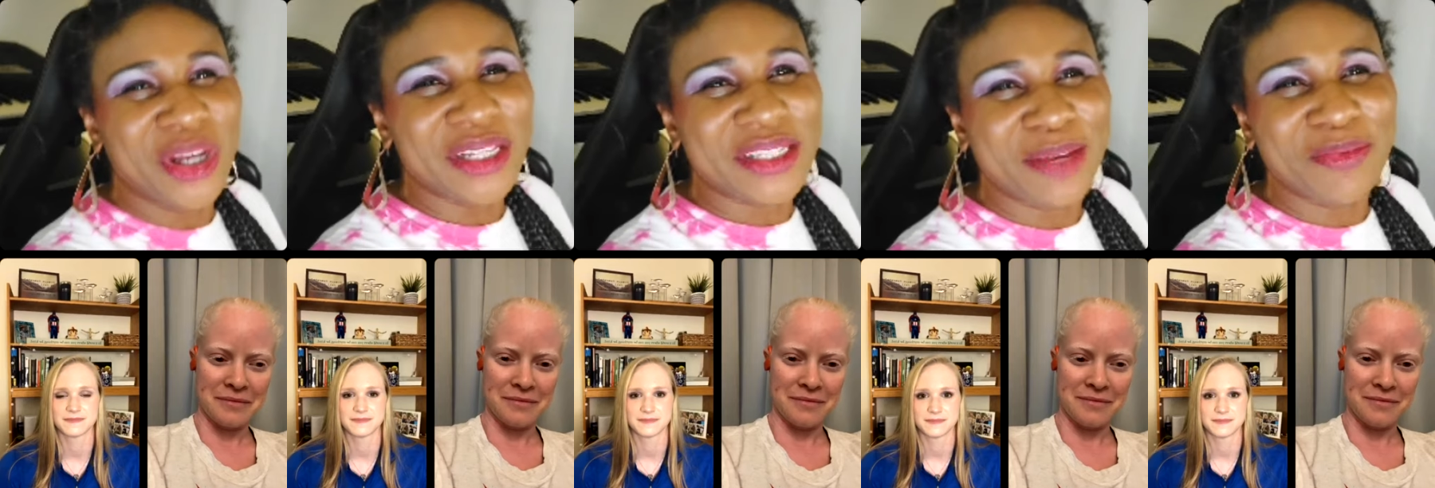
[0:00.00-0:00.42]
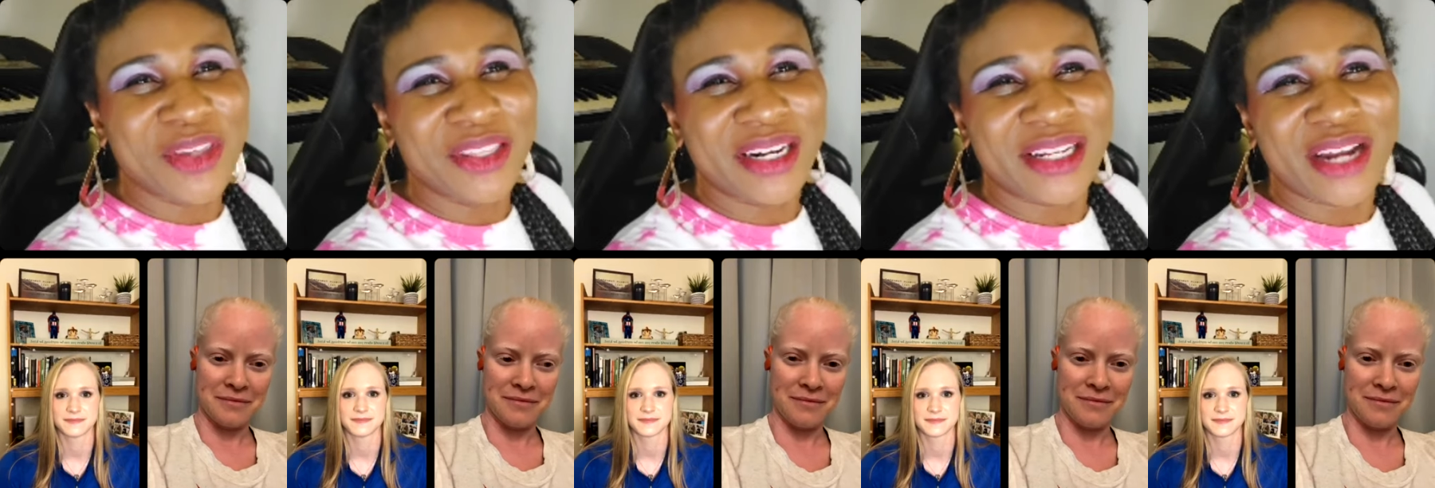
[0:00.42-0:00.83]
Speaker 1: What
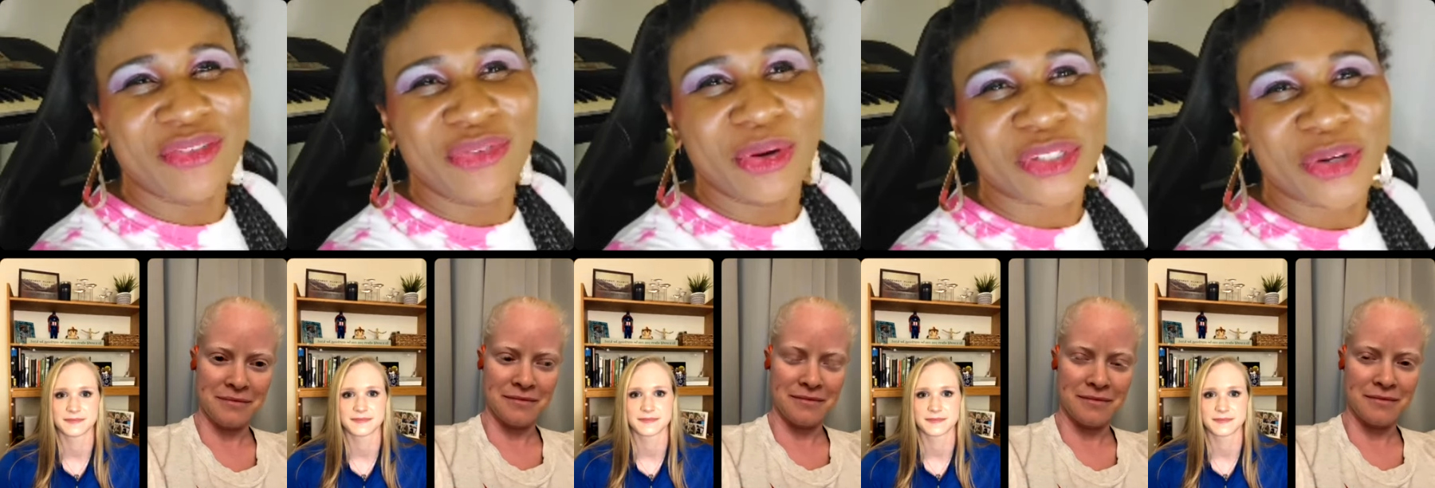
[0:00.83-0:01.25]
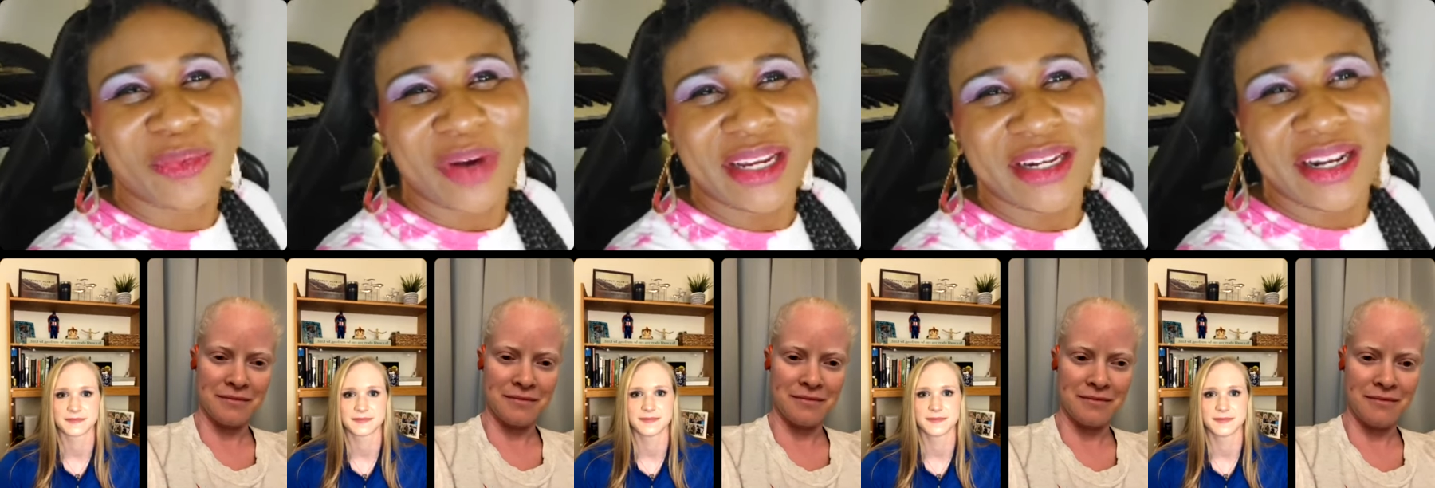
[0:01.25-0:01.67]
something that a lot of folks
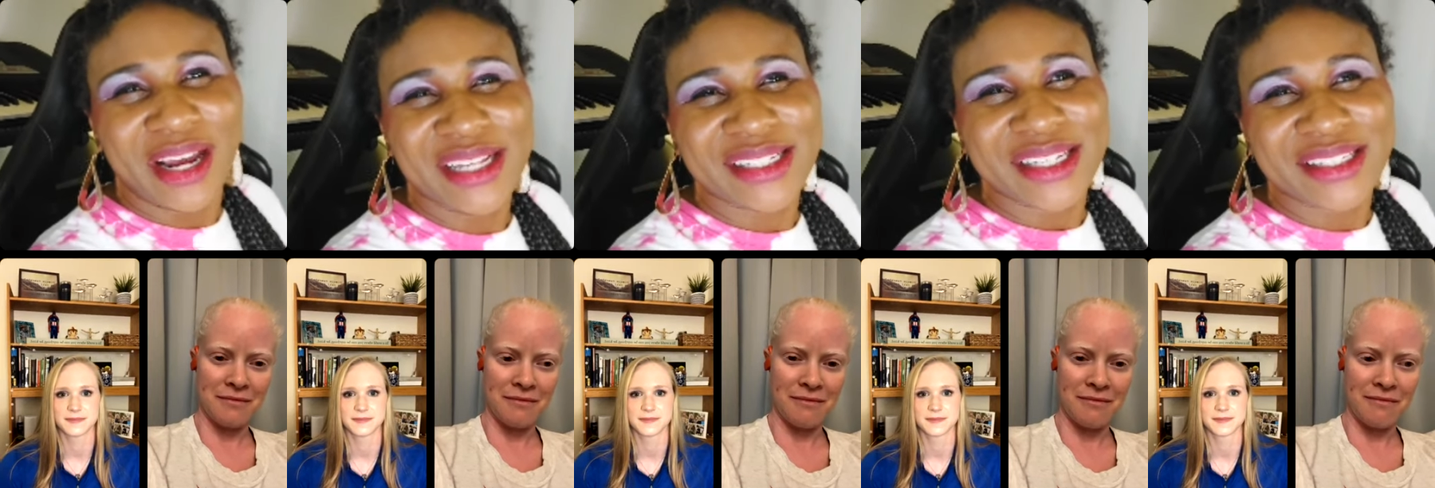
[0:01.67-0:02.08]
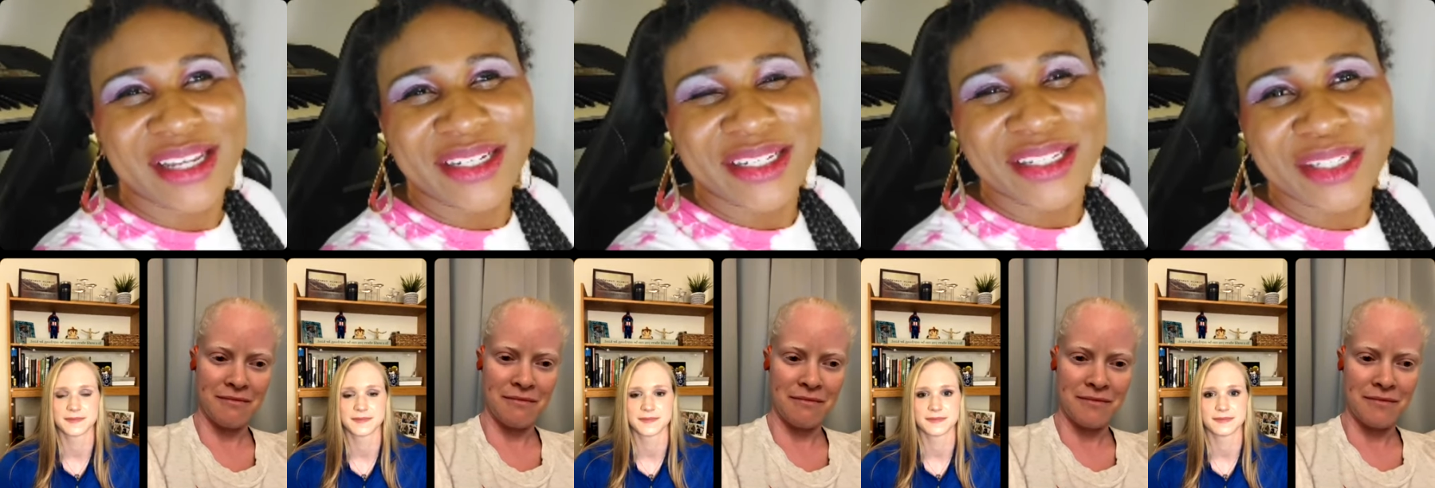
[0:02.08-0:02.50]
don't recognize is
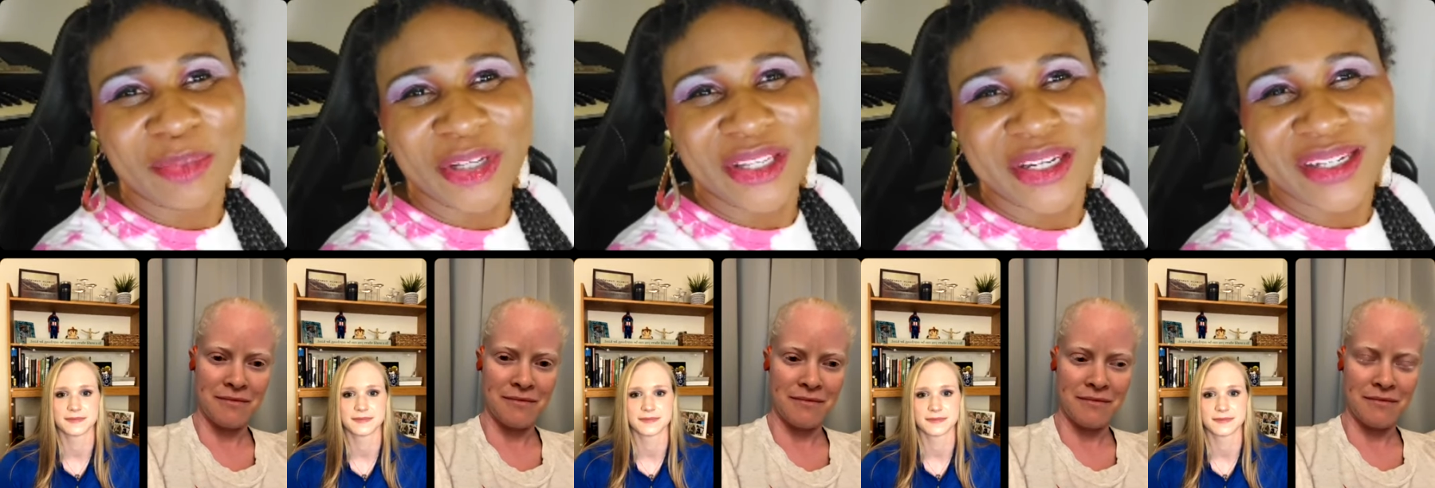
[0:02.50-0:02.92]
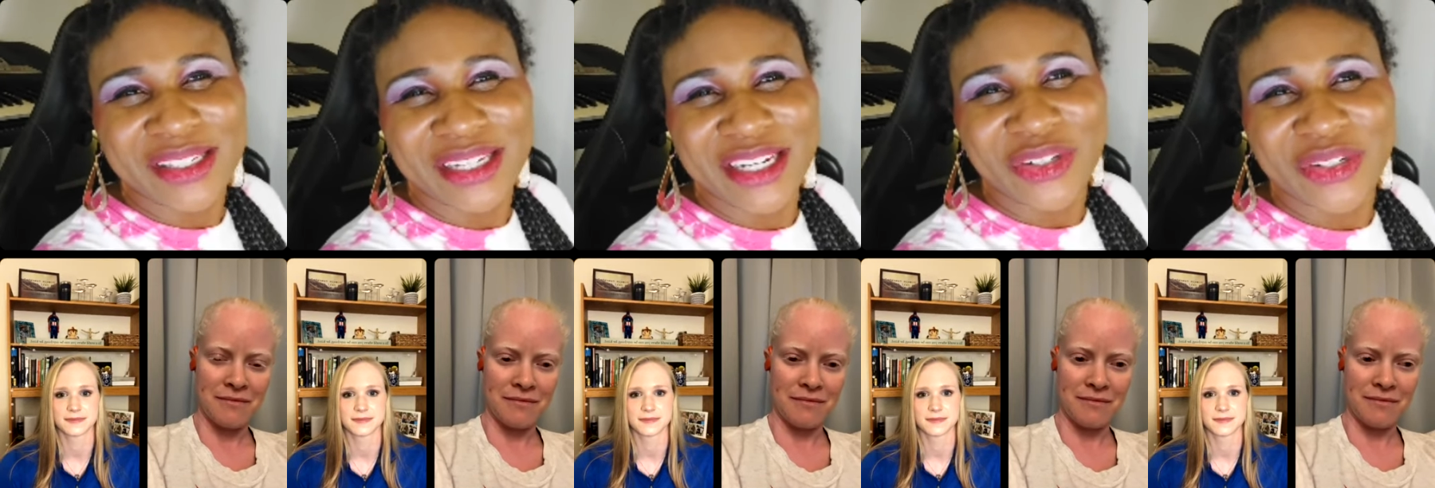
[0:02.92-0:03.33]
that disability
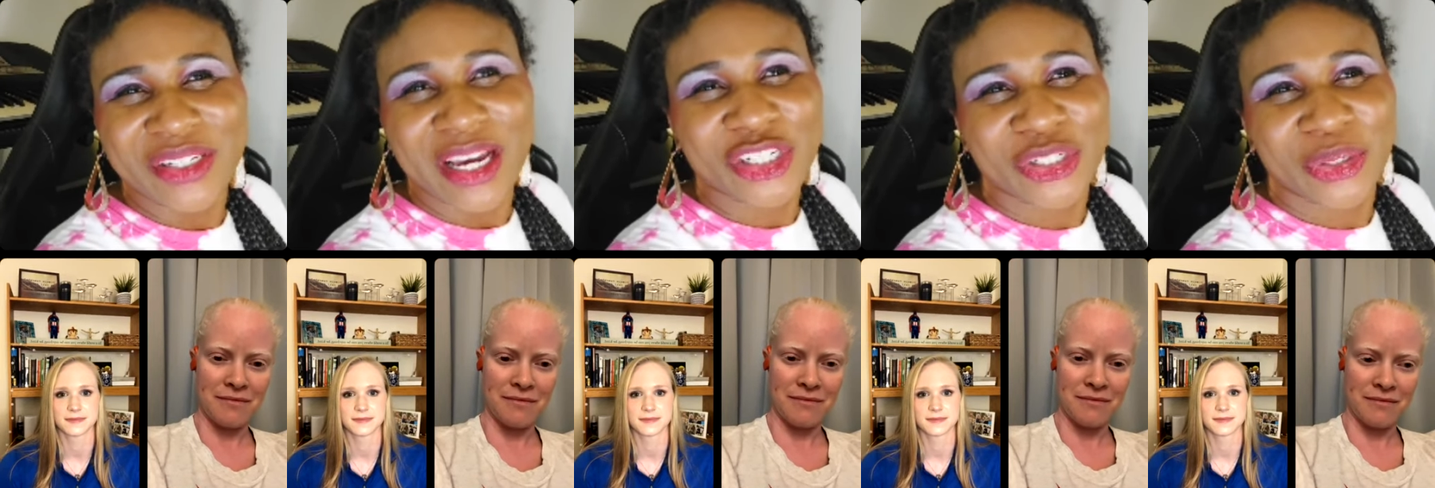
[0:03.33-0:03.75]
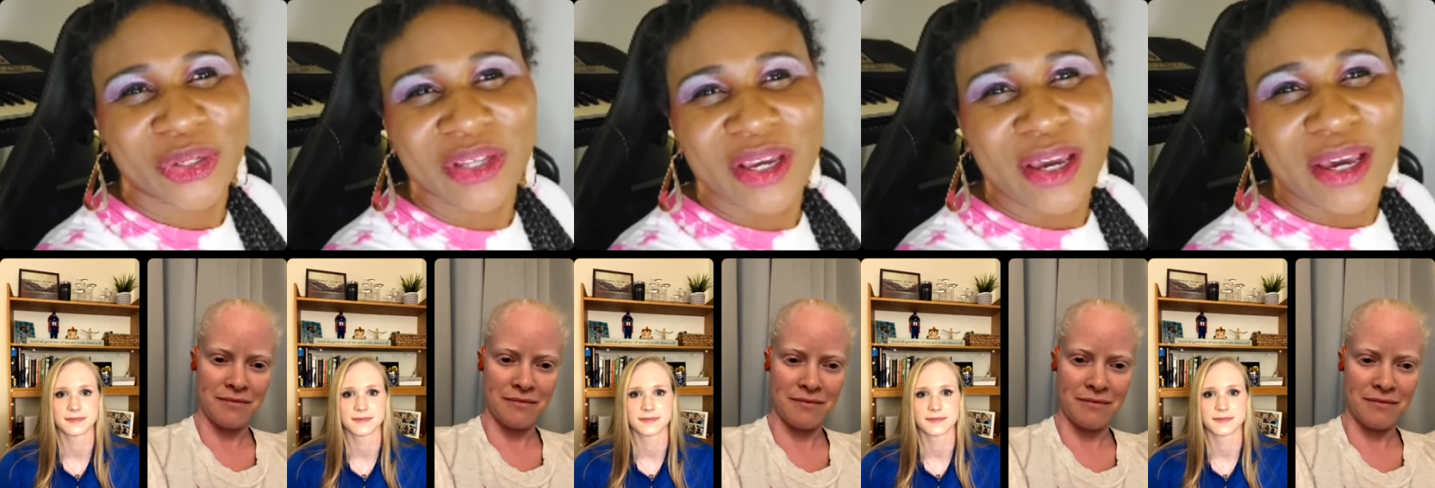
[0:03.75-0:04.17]
is
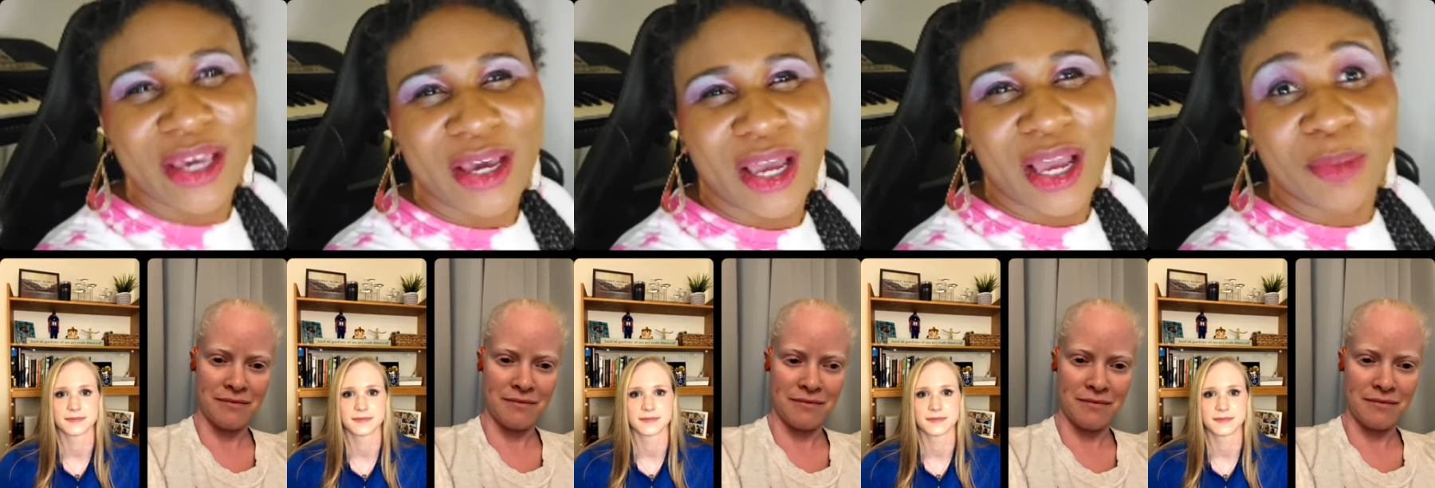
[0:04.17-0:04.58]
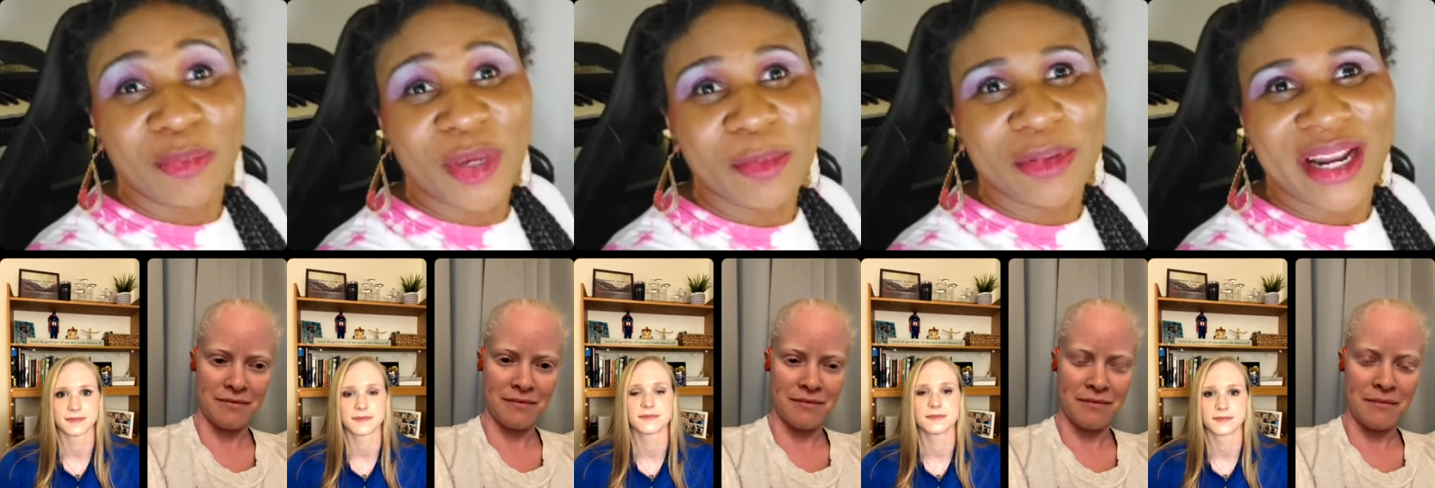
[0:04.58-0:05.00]
intersectional. Uh,
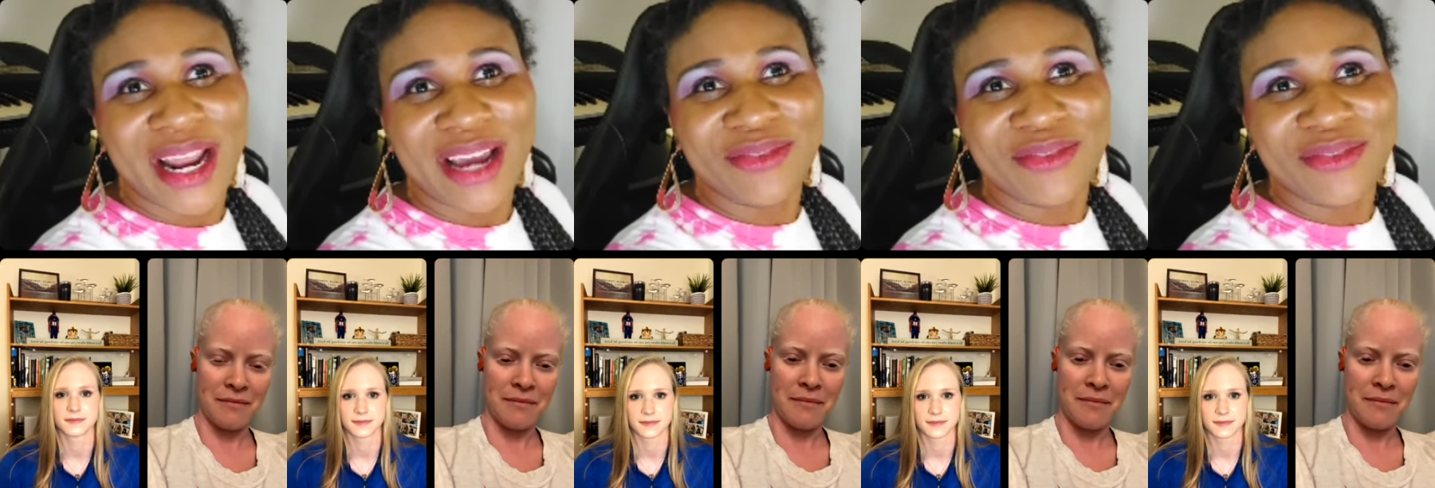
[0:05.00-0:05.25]
people that have